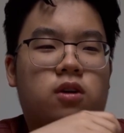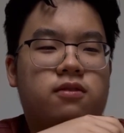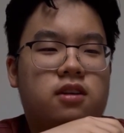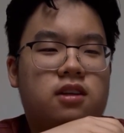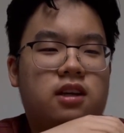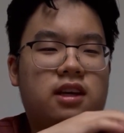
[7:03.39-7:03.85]

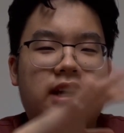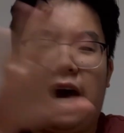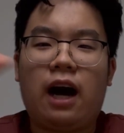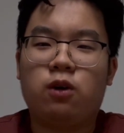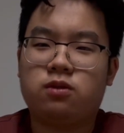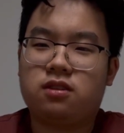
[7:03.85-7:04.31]
of an
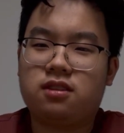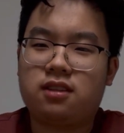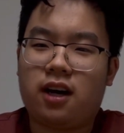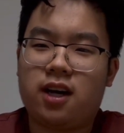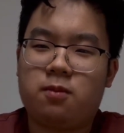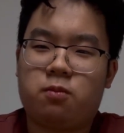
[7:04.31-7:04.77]

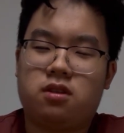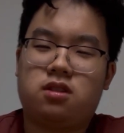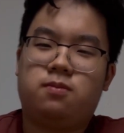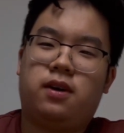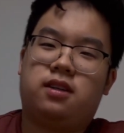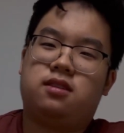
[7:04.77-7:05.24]
outside
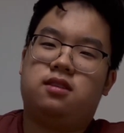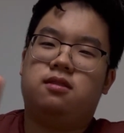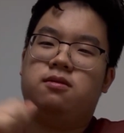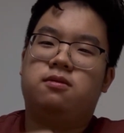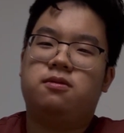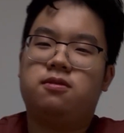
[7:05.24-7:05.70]
perspective.